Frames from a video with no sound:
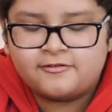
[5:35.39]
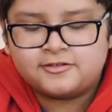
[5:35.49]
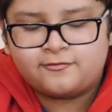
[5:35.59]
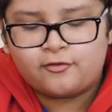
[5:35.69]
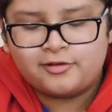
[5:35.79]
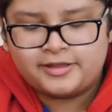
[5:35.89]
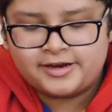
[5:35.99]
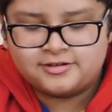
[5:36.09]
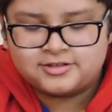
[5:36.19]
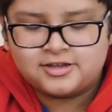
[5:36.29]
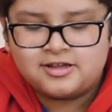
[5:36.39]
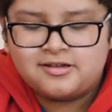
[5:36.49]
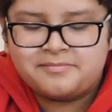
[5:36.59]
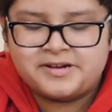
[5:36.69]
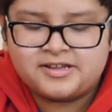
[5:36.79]
4 layers,
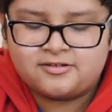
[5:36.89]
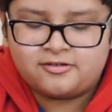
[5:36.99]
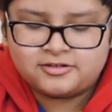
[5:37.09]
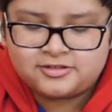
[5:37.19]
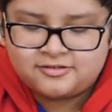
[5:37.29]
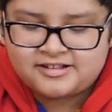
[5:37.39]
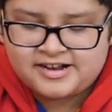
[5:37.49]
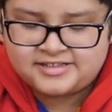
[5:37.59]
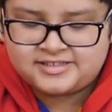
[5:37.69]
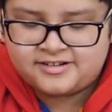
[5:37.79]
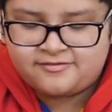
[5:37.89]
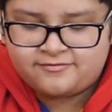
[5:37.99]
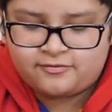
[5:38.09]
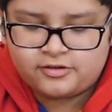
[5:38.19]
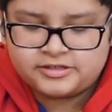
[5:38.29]
but you could also look at it as there are
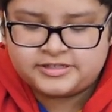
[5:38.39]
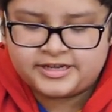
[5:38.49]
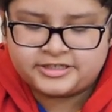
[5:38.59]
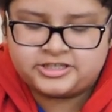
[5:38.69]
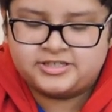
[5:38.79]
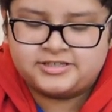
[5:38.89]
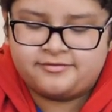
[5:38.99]
4 sections.